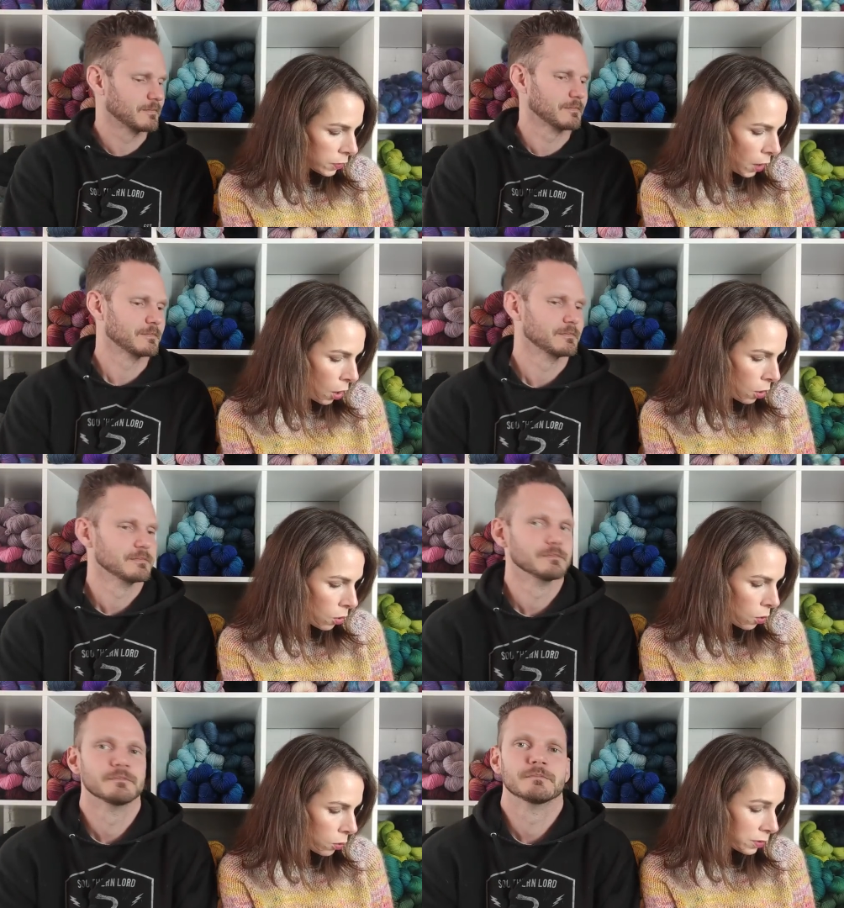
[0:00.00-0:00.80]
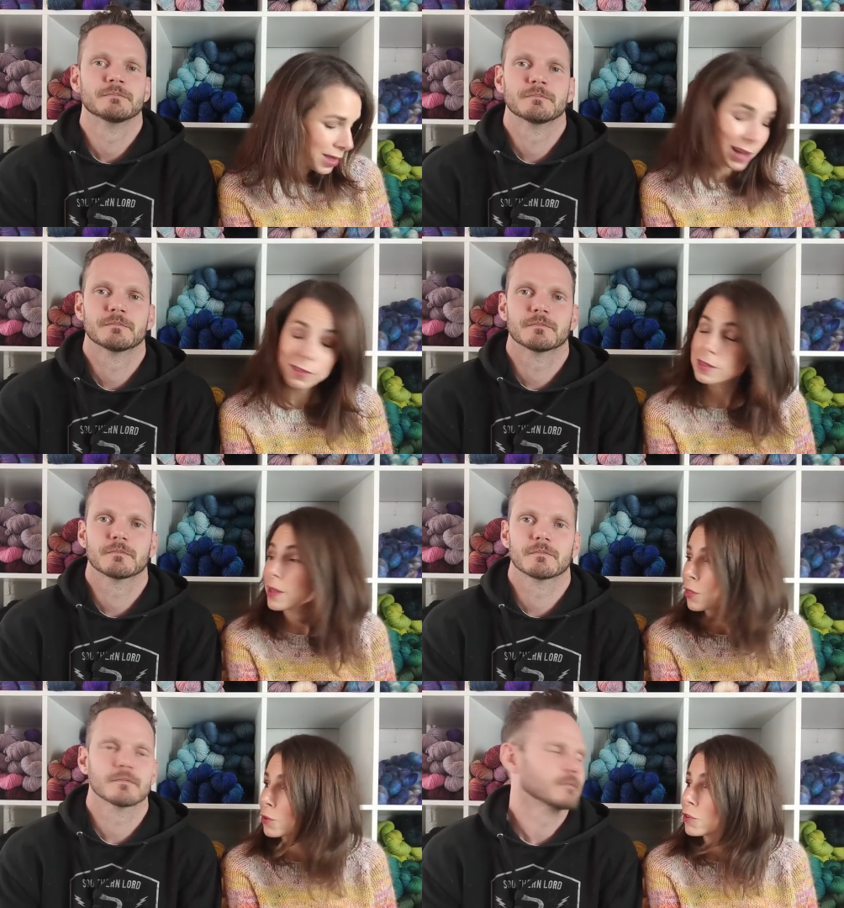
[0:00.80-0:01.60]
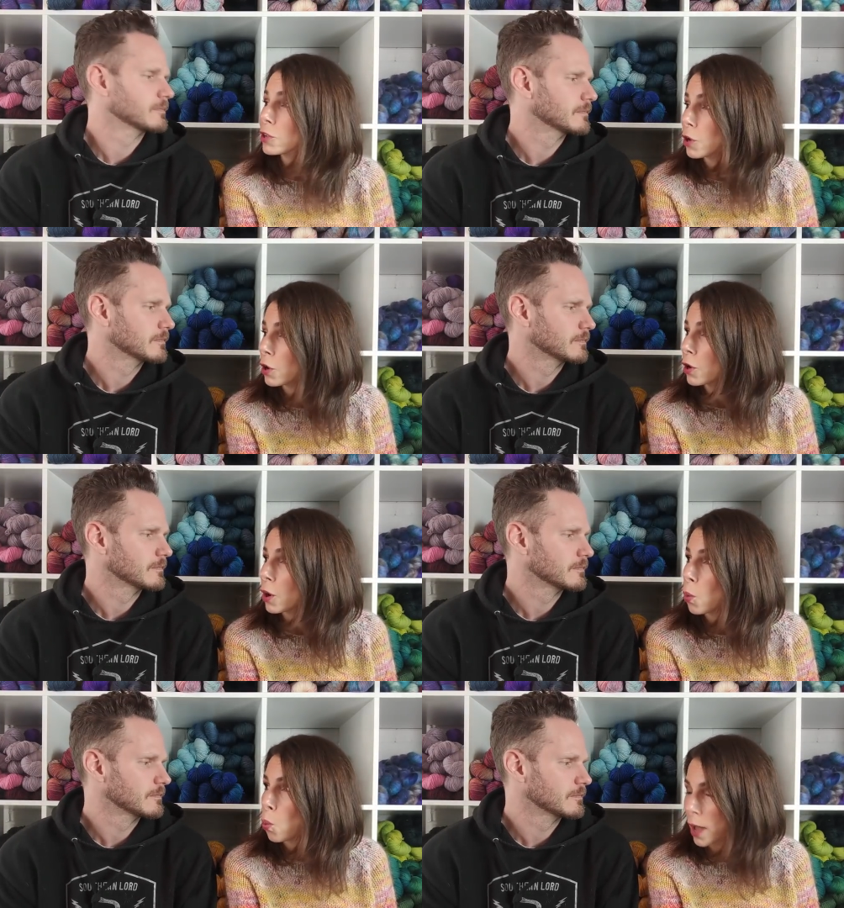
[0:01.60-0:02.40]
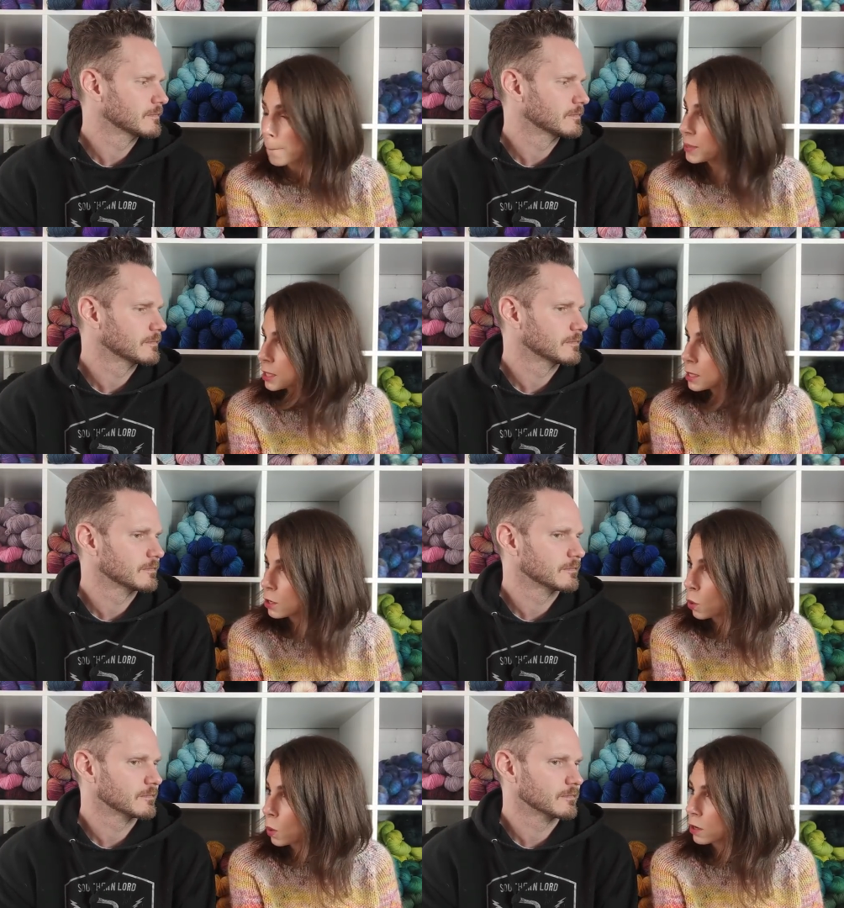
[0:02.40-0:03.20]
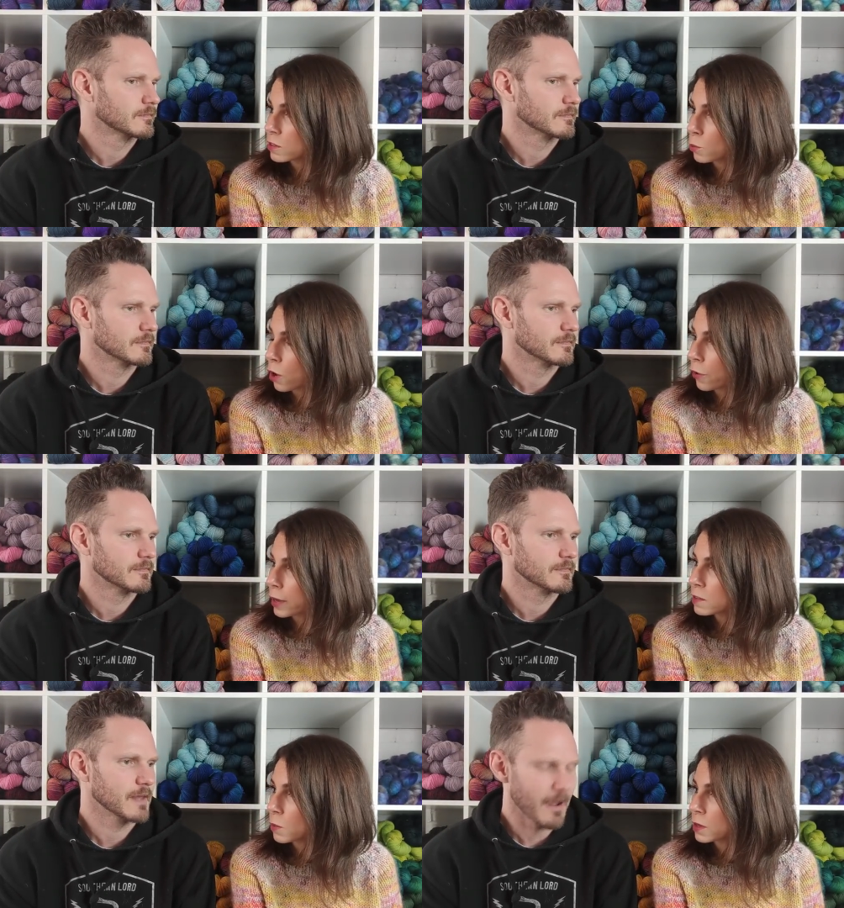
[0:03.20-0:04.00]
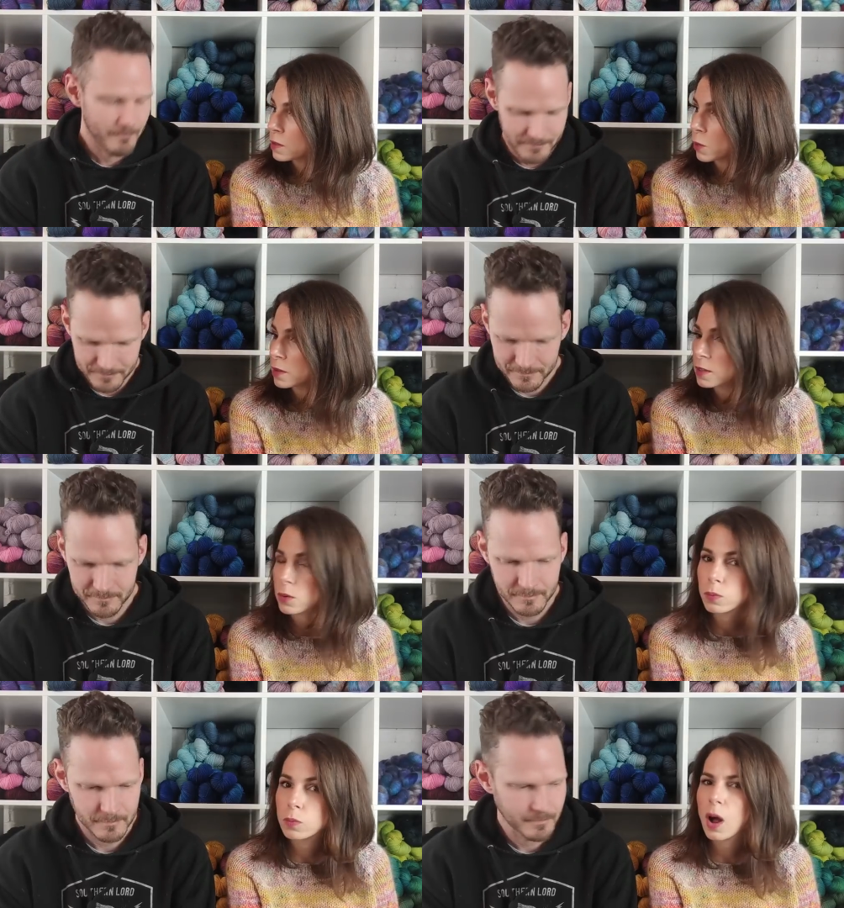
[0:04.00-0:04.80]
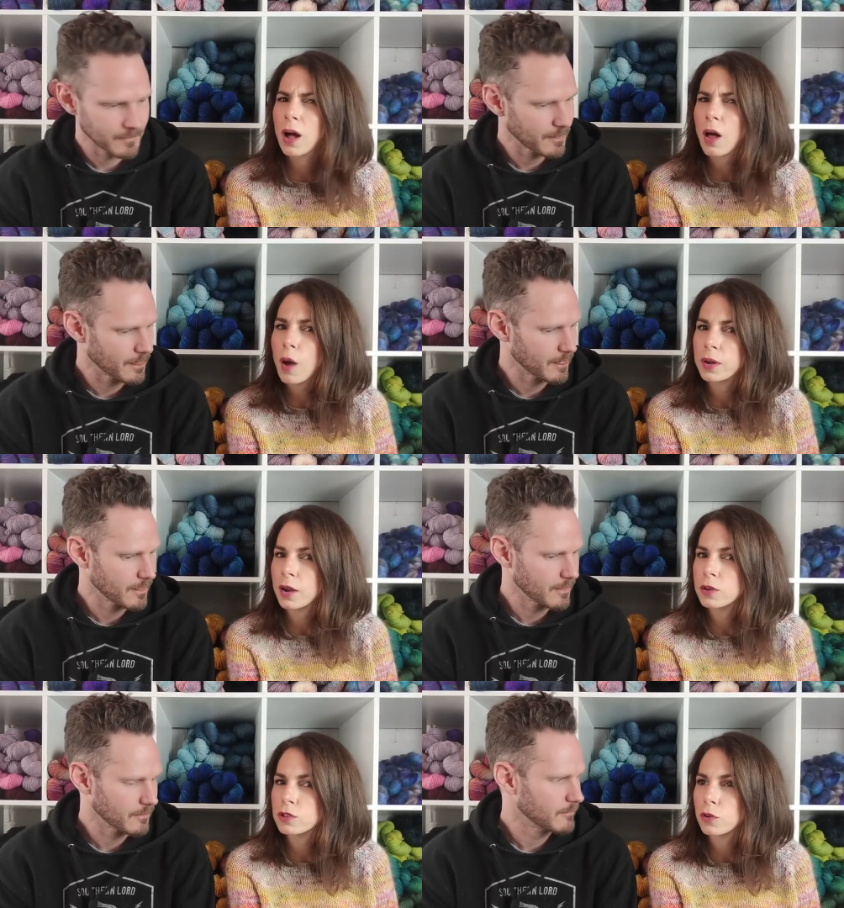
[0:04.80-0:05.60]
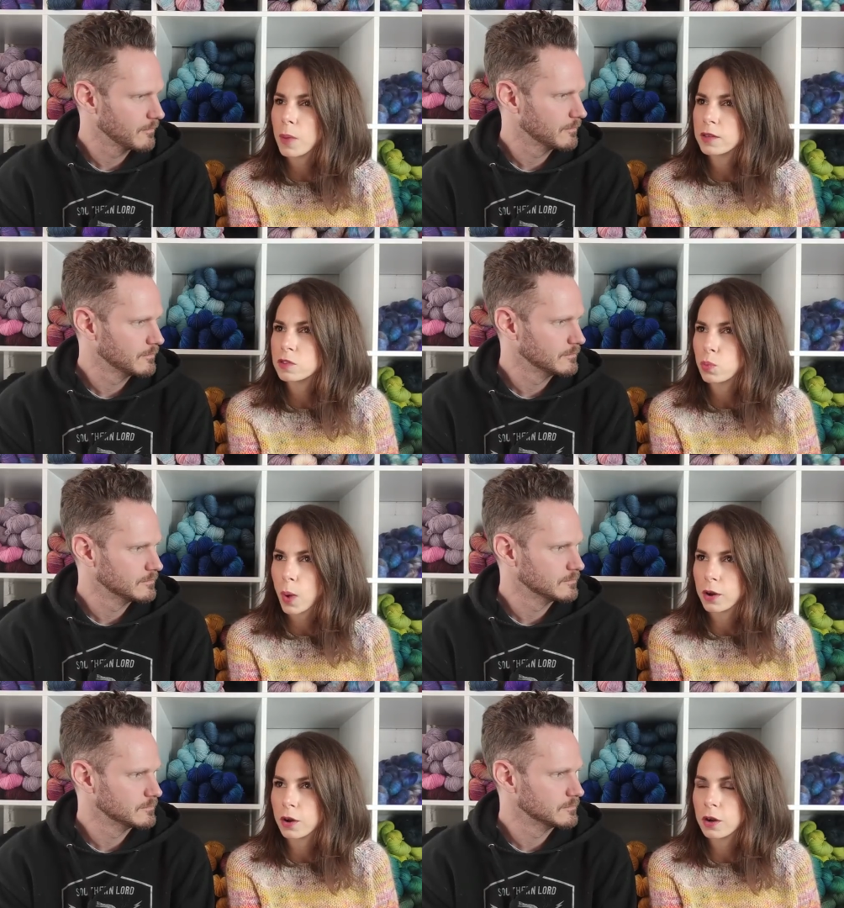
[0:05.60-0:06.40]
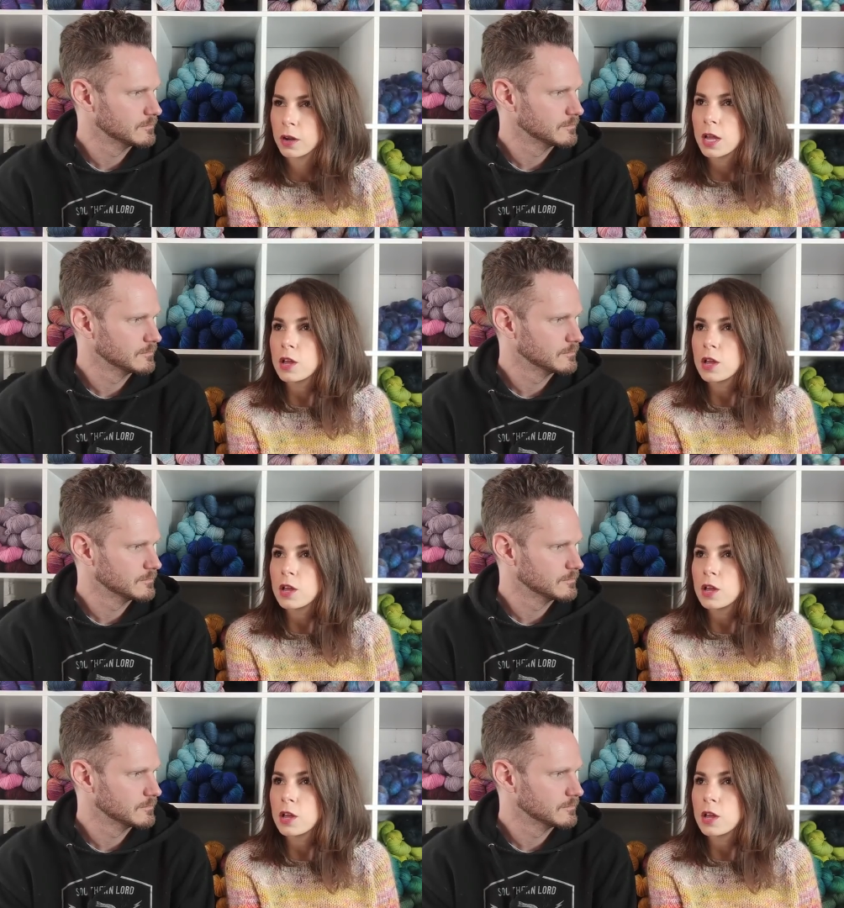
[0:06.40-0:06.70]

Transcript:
Speaker 1: so that's those are your whips your works in progress. You yeah. Want, you want to see? Well, oh, and I already showed my sweater.